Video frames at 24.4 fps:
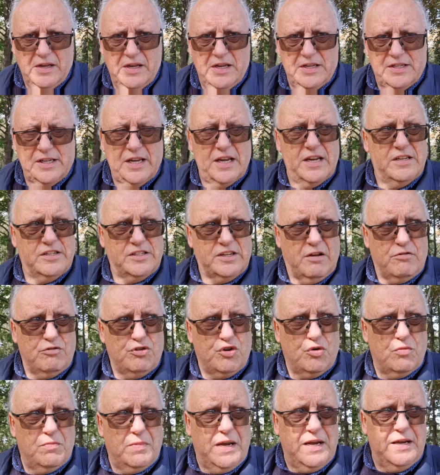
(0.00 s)
You see,
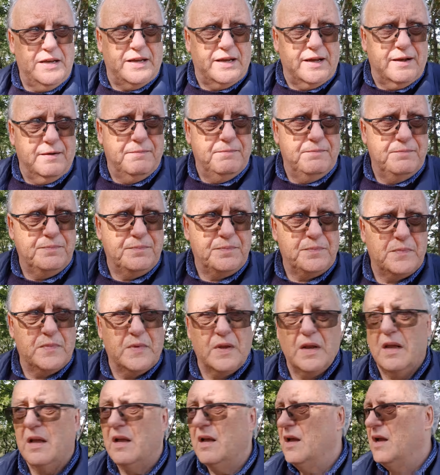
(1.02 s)
social media
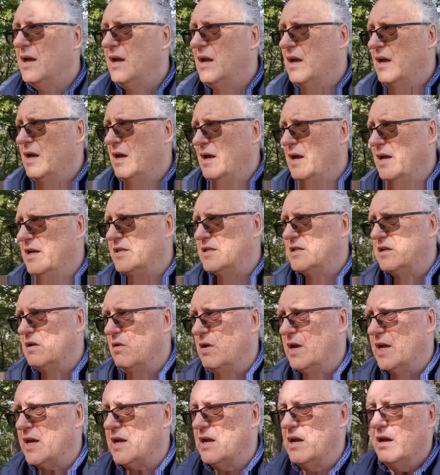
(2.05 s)
is
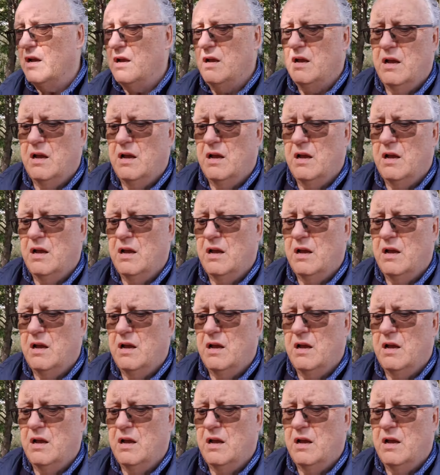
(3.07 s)
like